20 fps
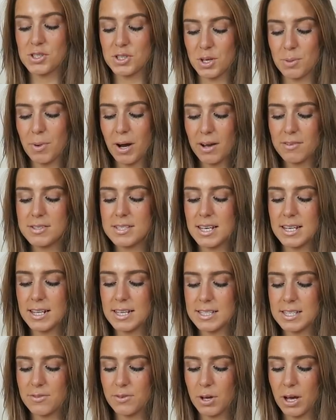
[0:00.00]
So you might have seen
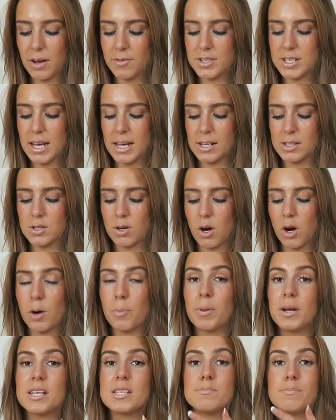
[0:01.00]
this if you have TikTok,
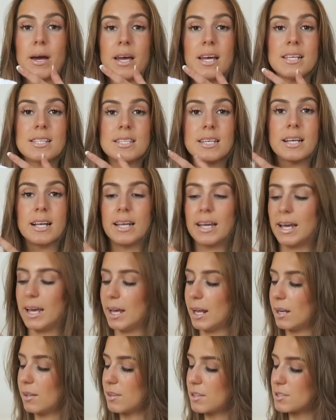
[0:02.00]
but it's
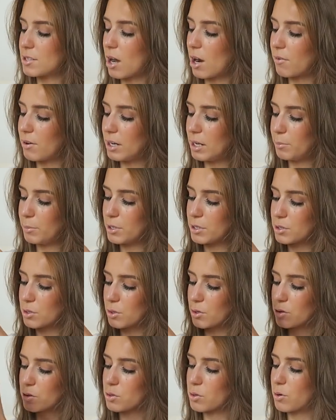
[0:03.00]
basically the Zara Limitless
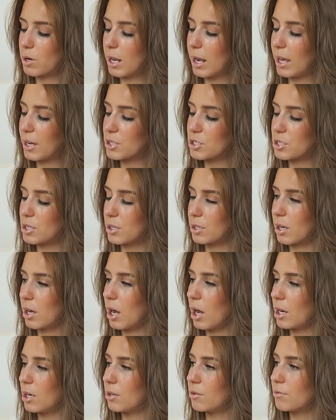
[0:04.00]
Contour Collection
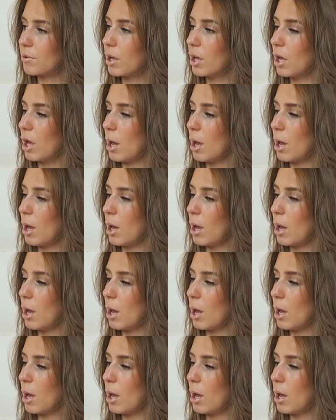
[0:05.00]
kind of